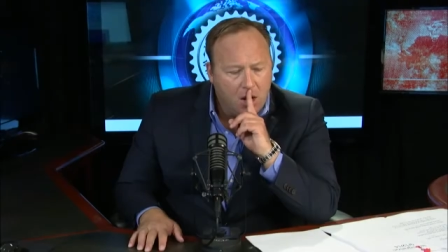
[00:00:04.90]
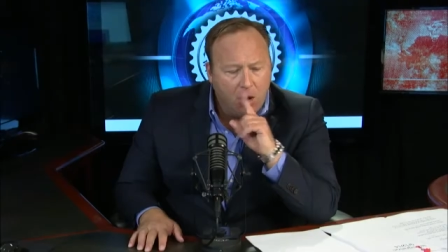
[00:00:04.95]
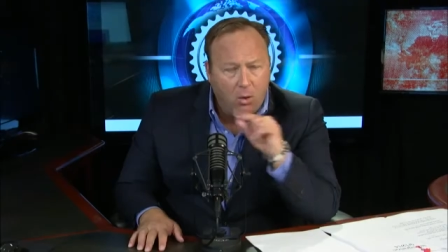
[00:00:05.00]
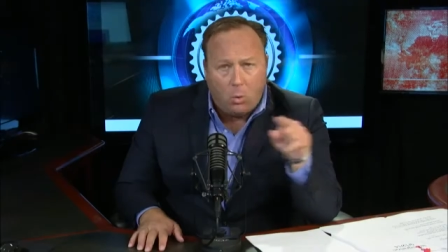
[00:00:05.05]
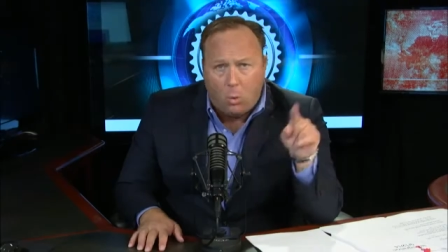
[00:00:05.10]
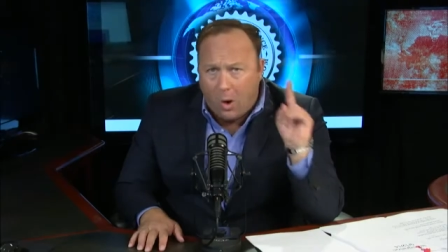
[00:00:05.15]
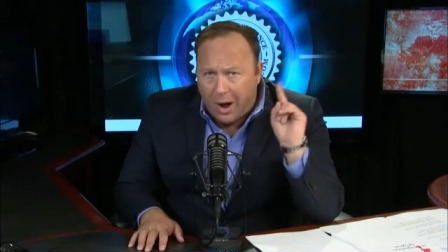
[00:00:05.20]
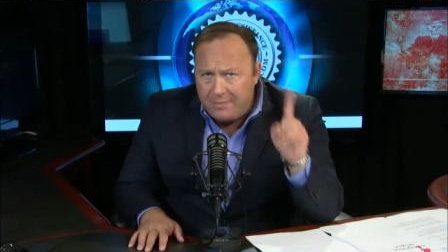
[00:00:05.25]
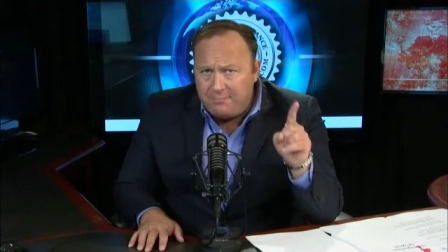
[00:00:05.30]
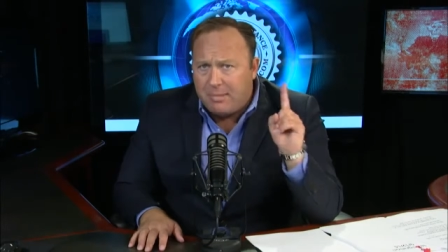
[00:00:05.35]

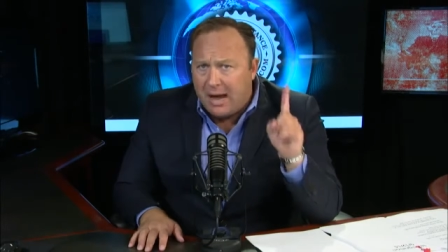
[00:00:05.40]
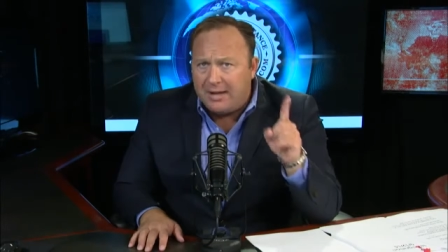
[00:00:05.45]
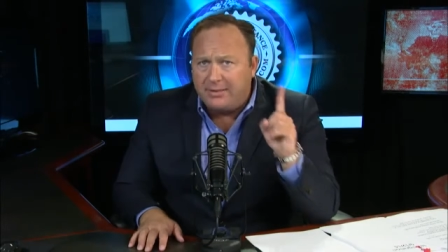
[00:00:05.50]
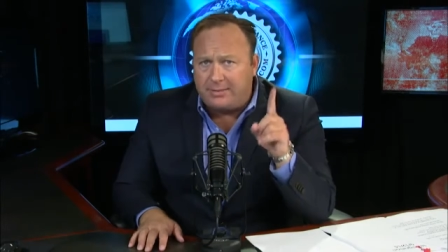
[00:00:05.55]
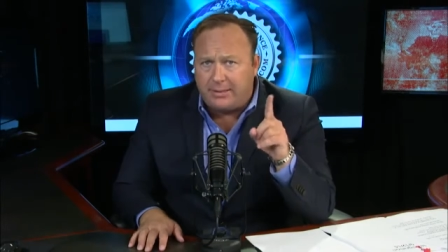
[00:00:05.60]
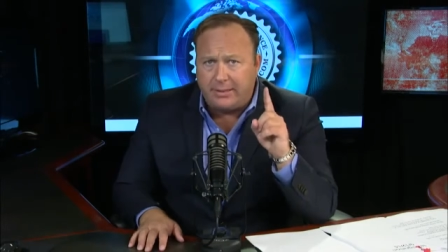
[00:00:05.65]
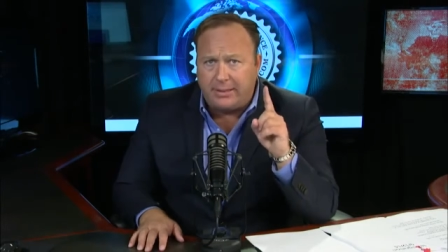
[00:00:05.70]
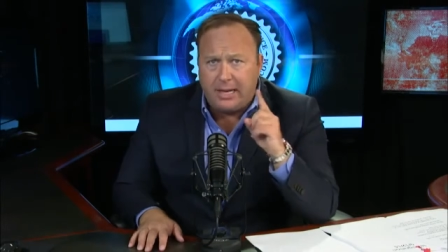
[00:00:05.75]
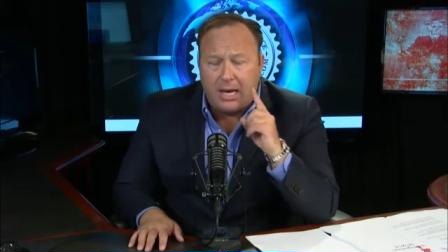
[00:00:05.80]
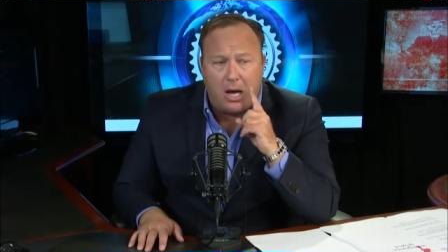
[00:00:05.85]
1 month
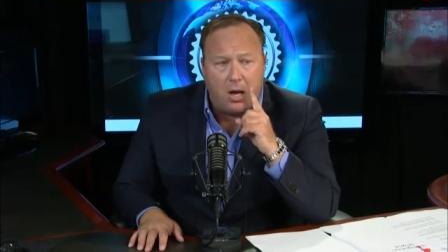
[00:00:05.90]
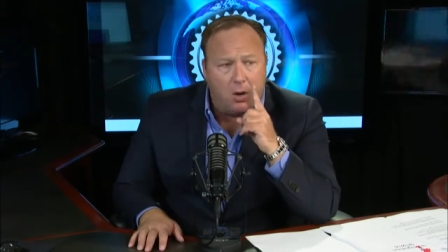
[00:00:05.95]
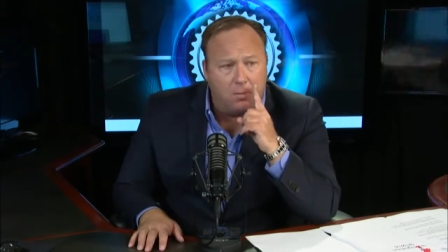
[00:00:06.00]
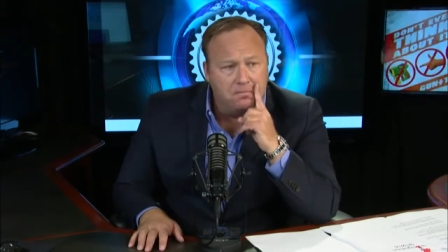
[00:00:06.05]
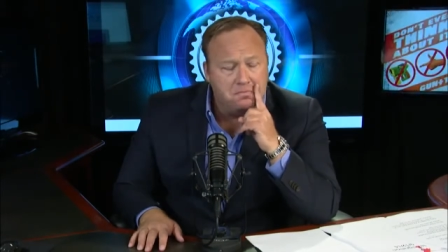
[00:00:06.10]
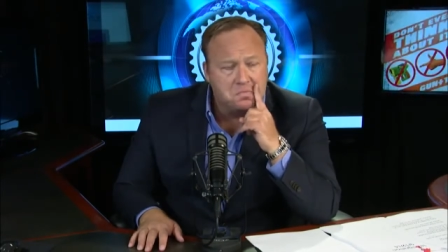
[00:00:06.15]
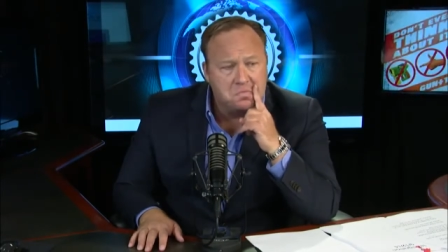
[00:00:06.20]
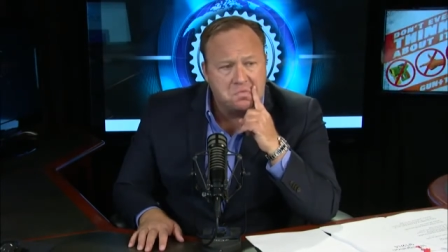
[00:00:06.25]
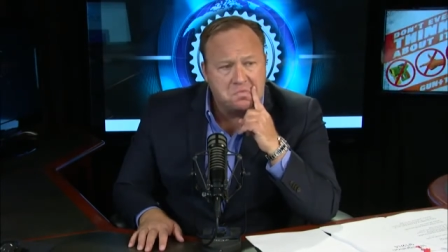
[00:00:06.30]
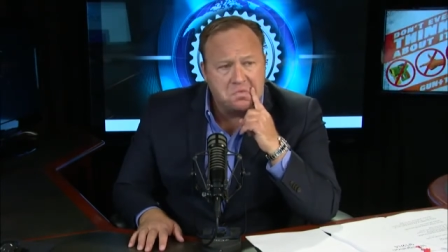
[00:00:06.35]
ago,
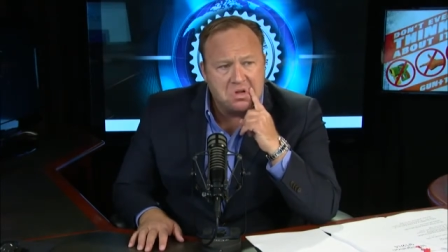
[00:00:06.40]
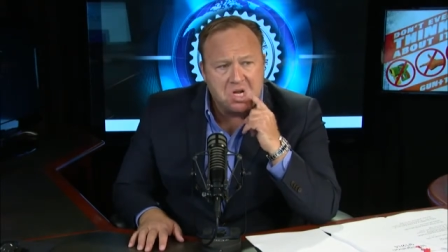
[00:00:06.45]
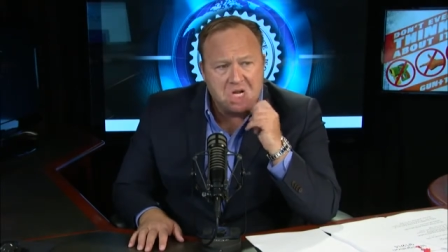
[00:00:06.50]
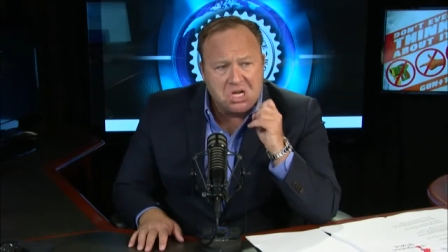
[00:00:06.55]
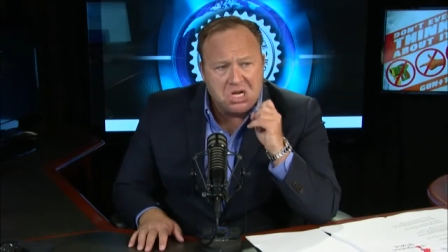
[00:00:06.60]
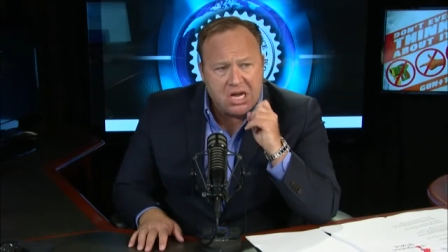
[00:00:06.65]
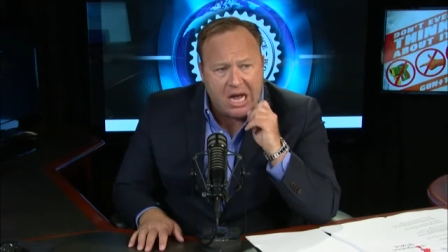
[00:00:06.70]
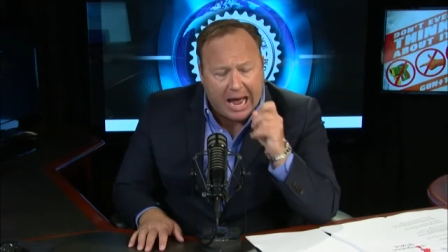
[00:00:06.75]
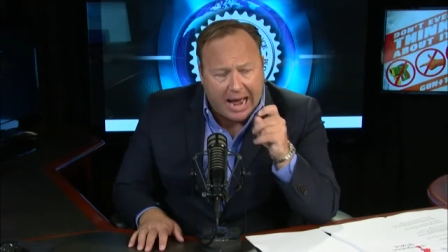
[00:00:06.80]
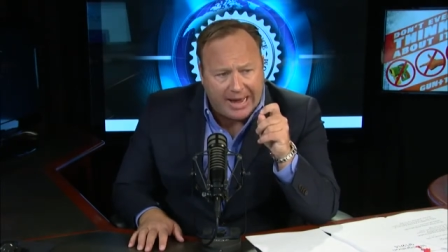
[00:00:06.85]

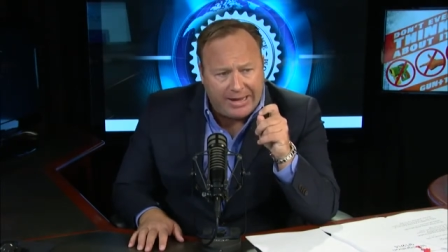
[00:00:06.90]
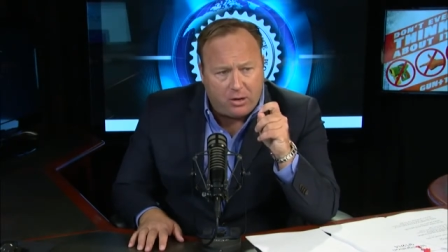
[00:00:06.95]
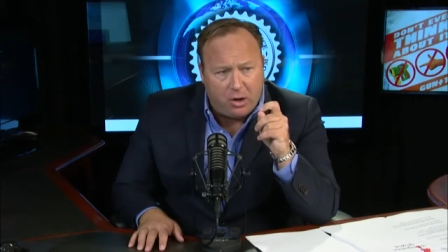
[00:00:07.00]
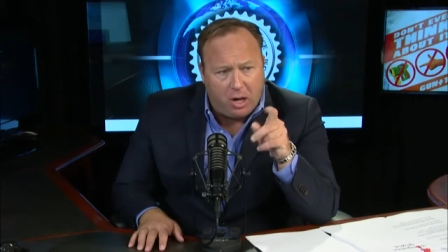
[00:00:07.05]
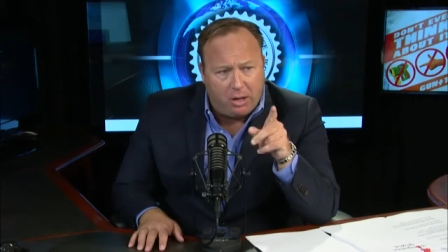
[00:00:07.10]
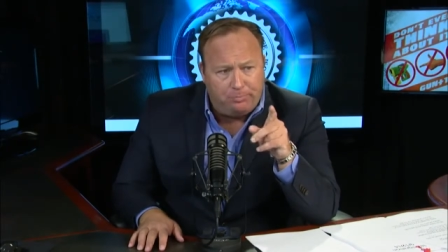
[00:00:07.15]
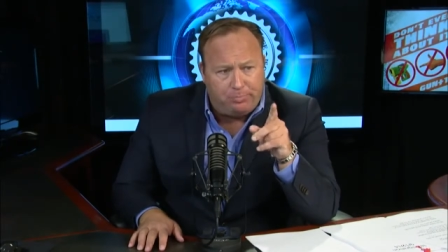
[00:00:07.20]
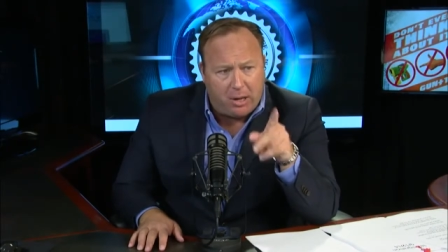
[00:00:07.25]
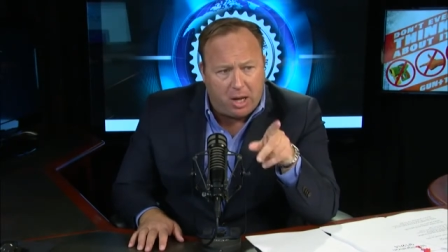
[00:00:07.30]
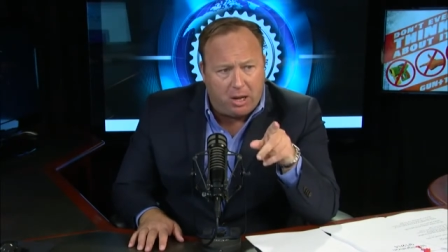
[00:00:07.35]
I
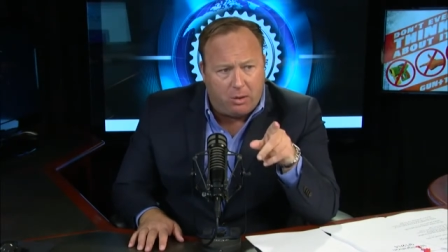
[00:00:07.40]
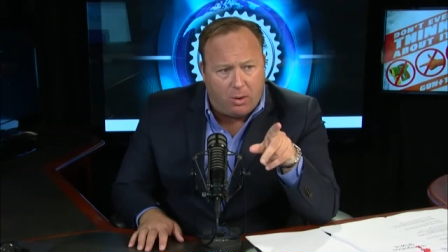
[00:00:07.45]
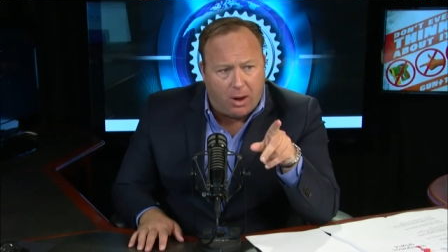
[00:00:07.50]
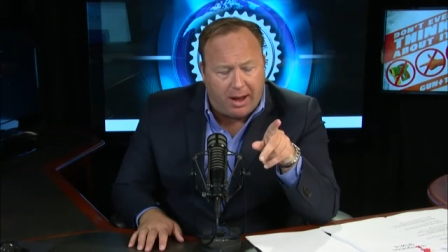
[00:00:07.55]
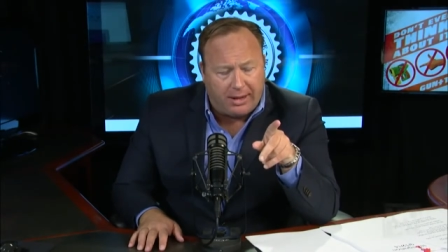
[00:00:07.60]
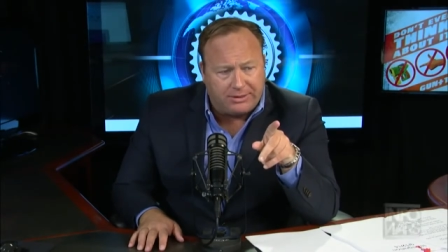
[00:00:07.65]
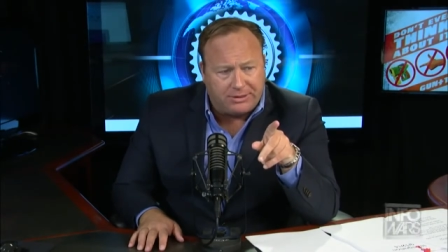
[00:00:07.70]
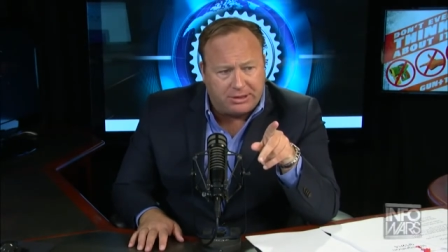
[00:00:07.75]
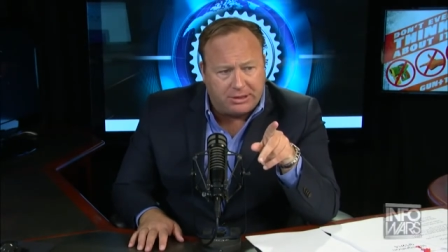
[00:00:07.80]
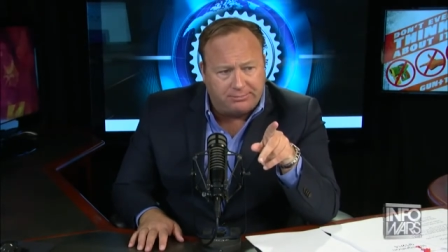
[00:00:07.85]
called Paul
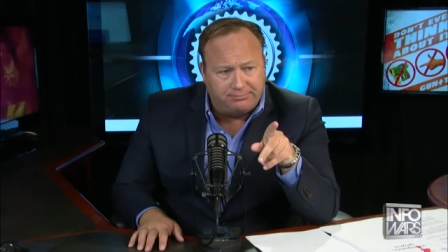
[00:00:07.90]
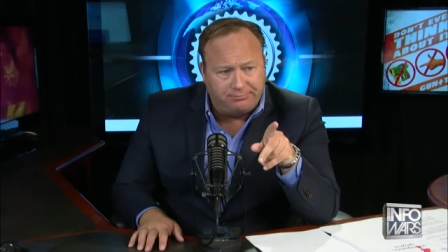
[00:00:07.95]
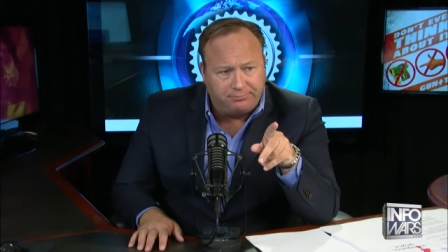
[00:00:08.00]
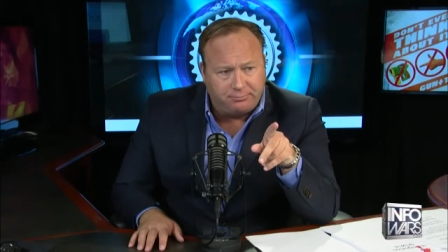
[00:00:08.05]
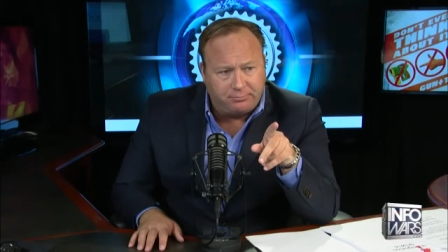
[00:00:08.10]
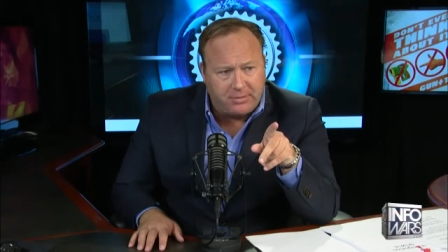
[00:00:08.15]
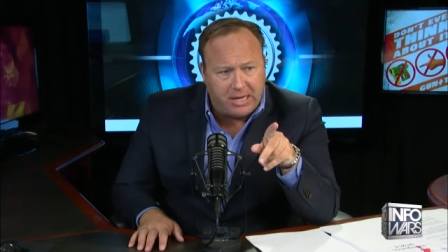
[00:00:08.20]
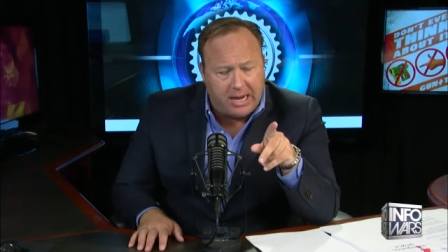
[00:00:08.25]
Watson,